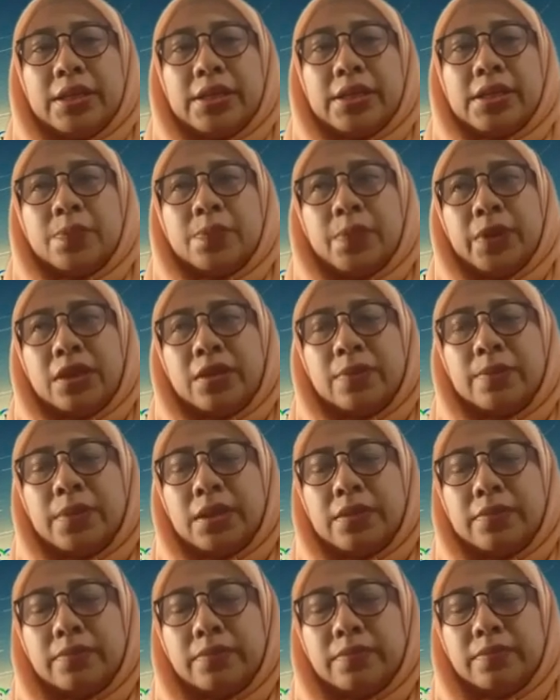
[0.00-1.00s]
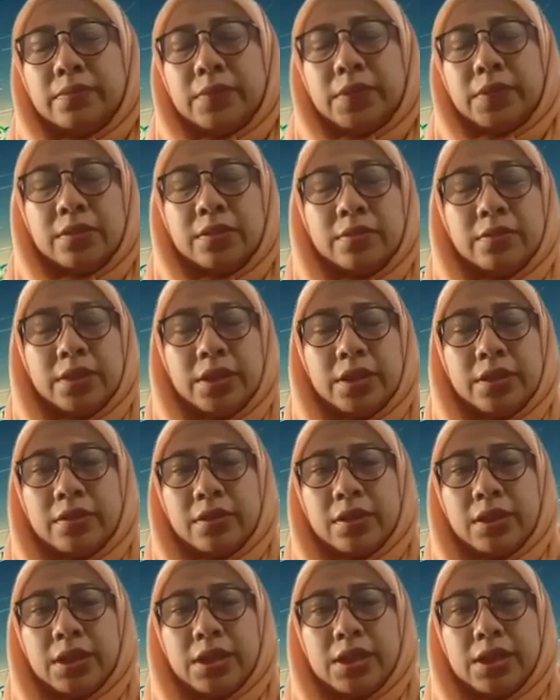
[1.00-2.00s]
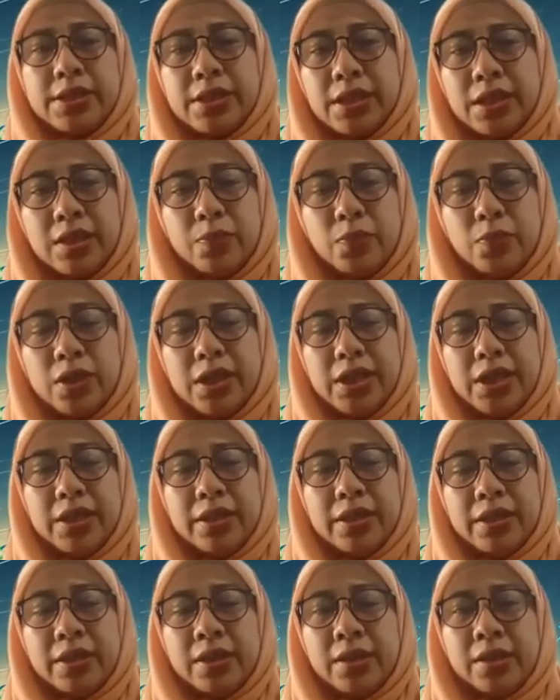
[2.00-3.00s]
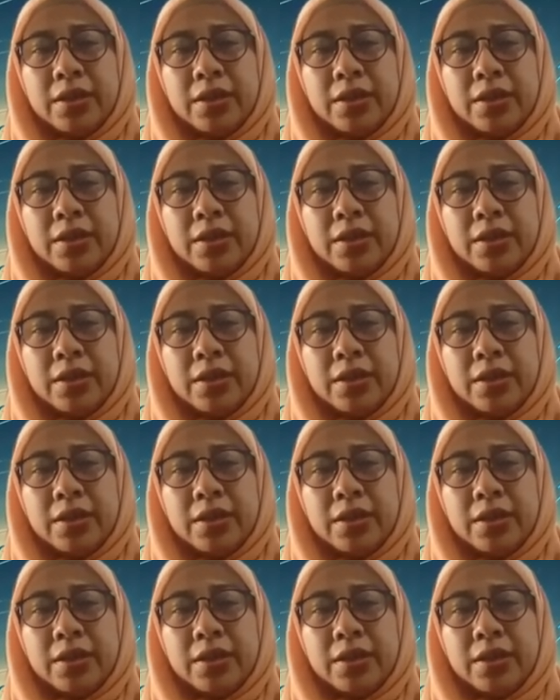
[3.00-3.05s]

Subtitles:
speak about what they call it a stellar modeling,